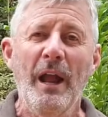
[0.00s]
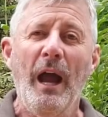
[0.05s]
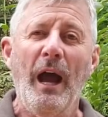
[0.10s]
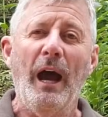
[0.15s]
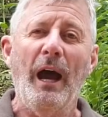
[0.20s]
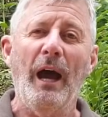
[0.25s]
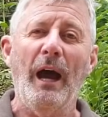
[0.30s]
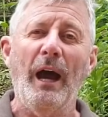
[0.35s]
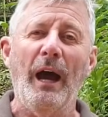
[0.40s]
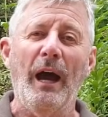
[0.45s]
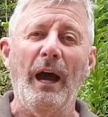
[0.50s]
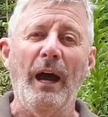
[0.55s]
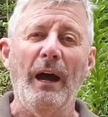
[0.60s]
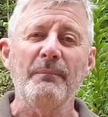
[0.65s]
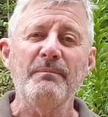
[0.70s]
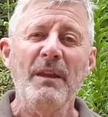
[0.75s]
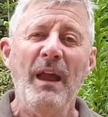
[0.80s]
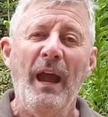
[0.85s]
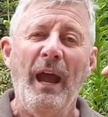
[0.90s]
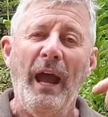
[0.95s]
Uh,
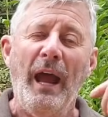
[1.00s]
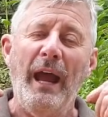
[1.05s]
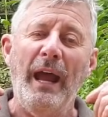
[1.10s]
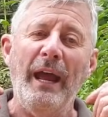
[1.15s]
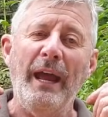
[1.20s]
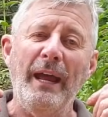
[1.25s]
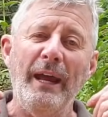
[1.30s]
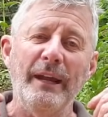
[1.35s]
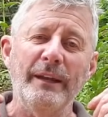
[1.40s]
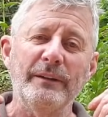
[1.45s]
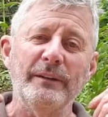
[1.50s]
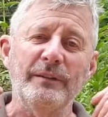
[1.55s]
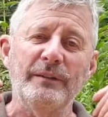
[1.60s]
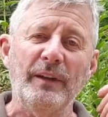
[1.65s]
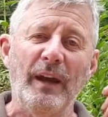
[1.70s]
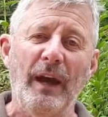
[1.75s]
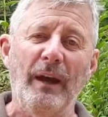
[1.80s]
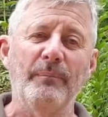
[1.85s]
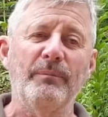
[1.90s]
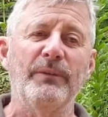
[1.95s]
and
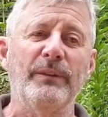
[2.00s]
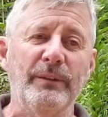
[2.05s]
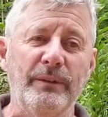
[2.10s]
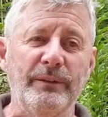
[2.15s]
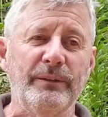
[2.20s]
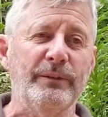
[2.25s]
um,